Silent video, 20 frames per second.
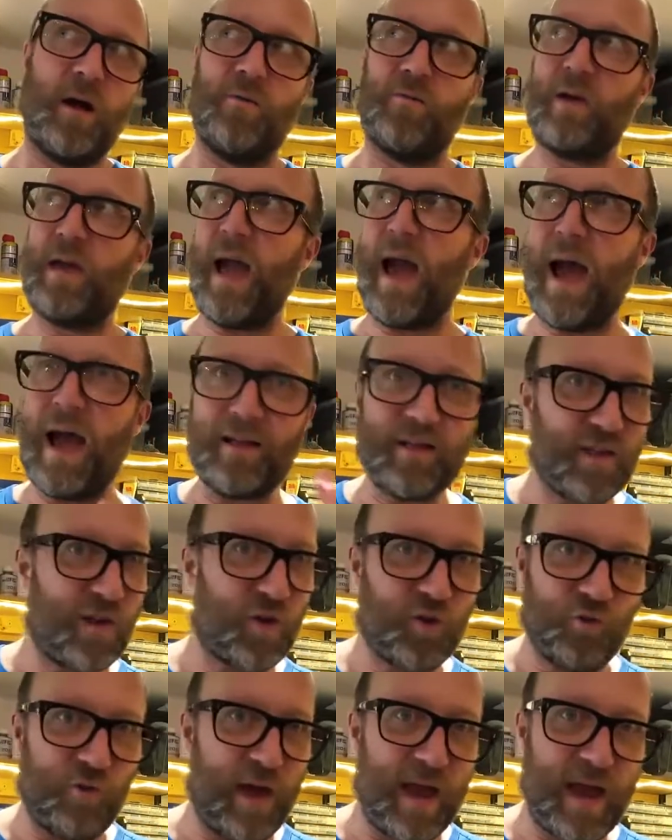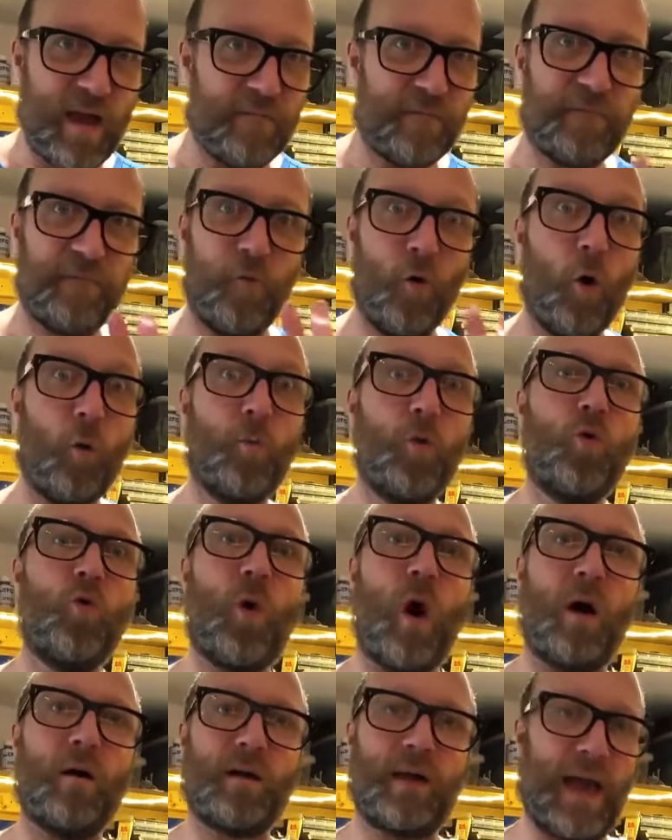category, a
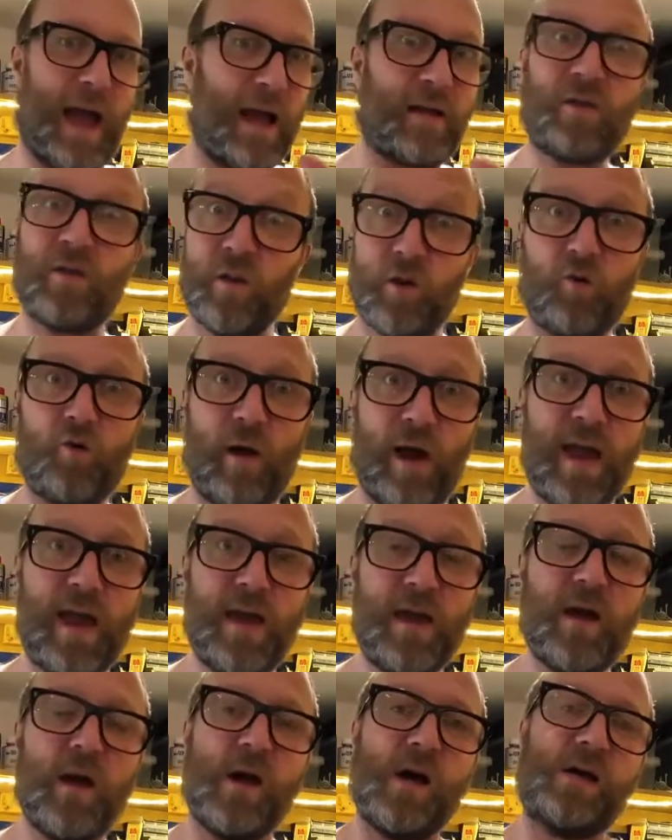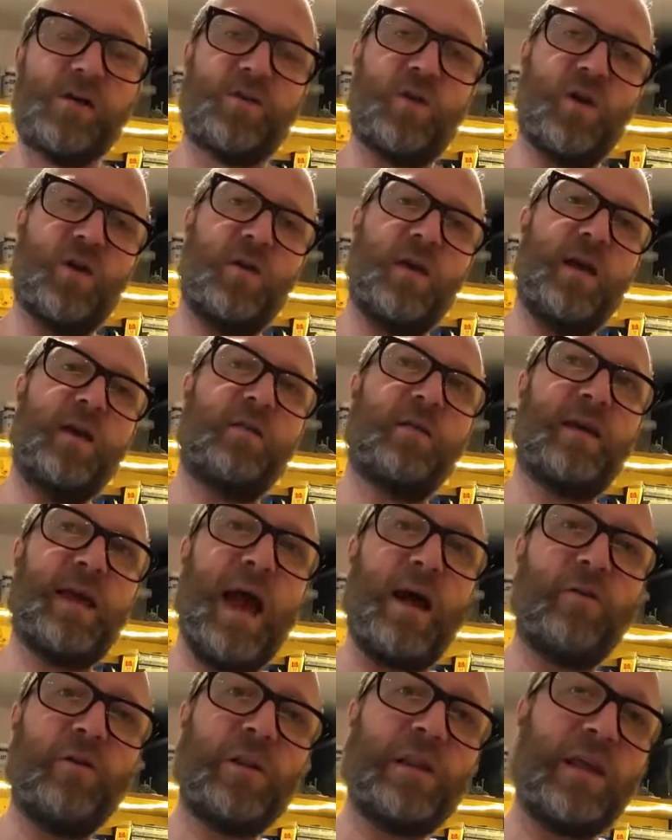formal category, that is
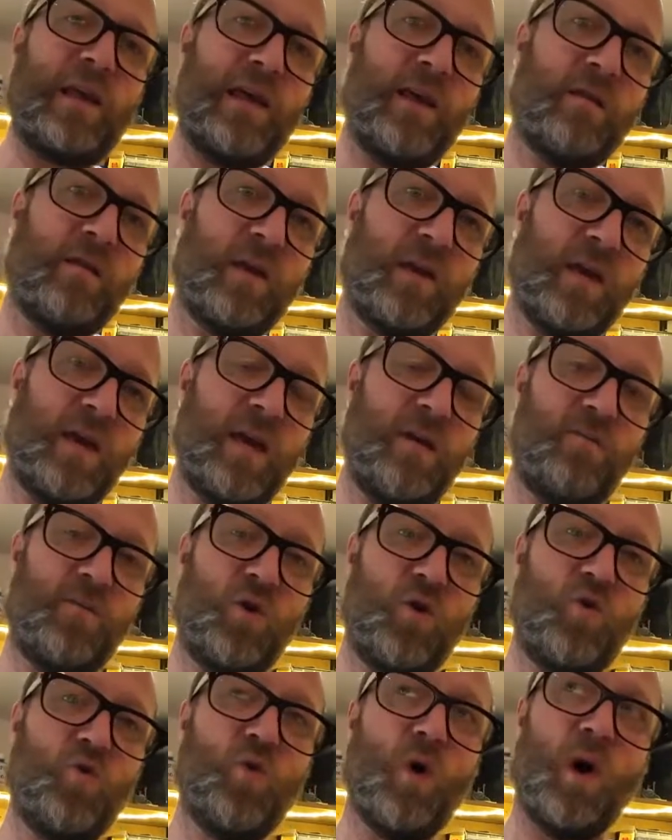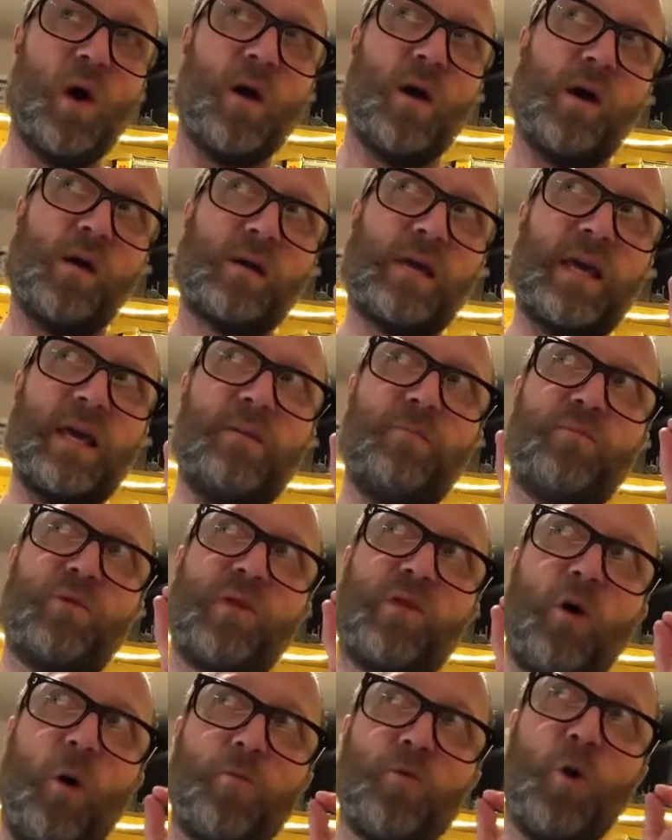guaranteed to
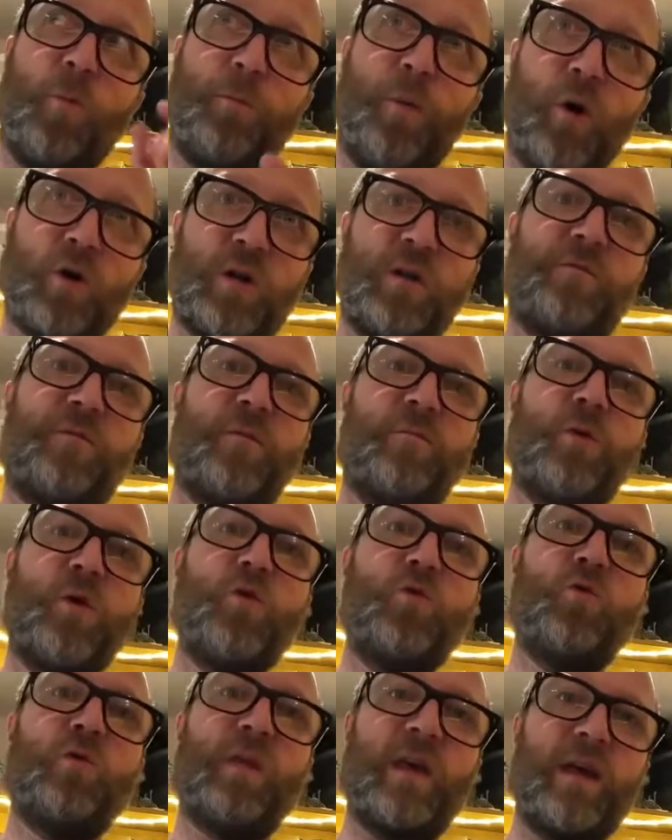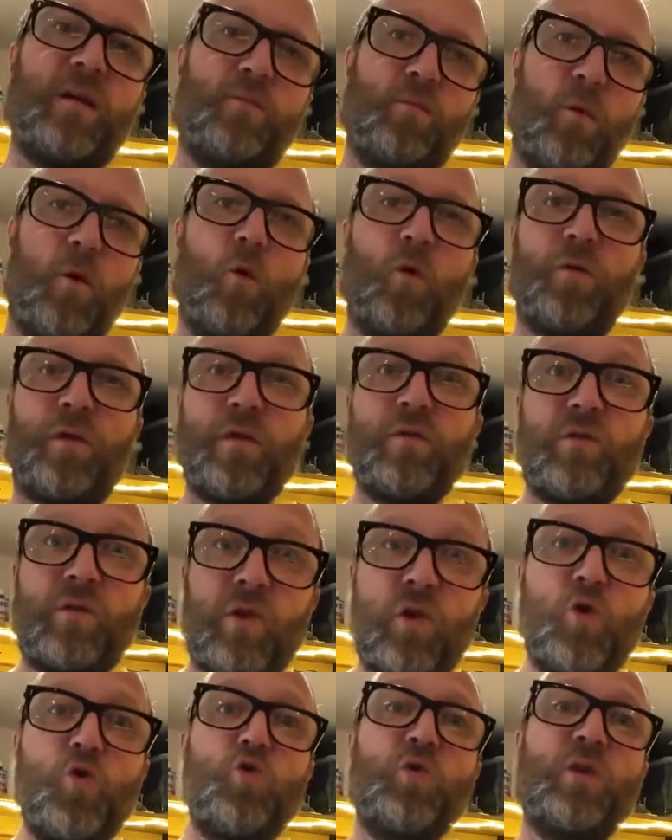stop your body from losing more than 2